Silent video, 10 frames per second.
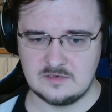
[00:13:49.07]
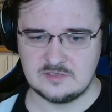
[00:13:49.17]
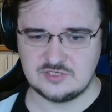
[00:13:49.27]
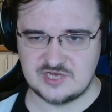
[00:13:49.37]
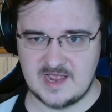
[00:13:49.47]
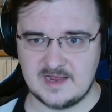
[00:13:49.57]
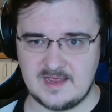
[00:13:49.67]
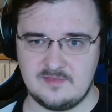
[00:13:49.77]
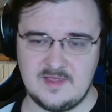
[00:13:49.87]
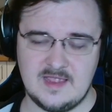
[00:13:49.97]
check
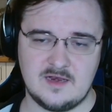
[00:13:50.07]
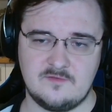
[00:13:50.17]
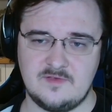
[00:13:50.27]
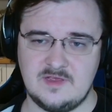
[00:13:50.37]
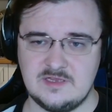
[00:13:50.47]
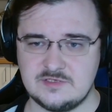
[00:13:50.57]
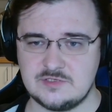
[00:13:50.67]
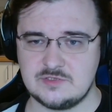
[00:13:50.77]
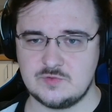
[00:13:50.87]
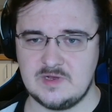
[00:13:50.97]
at the end of
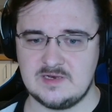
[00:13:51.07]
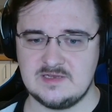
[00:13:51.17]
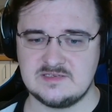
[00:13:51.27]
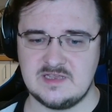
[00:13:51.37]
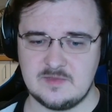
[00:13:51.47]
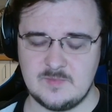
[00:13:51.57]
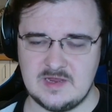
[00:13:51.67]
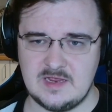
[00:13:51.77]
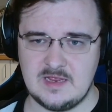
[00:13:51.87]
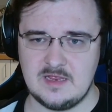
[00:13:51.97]
each weekly sync
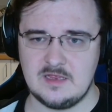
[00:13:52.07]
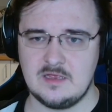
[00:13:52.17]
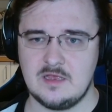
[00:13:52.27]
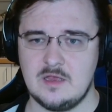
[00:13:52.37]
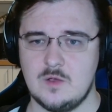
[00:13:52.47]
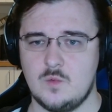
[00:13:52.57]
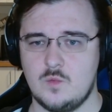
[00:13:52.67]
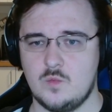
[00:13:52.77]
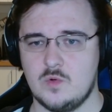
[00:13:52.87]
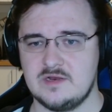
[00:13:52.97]
meeting
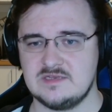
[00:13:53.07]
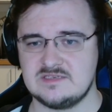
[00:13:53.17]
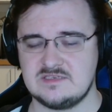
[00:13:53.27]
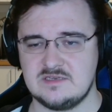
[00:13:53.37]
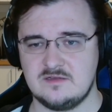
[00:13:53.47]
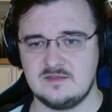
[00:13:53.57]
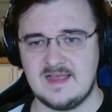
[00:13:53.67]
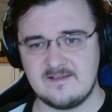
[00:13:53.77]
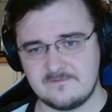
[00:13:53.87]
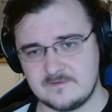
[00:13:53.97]
what is still
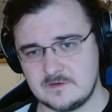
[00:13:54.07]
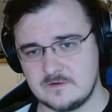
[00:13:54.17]
left.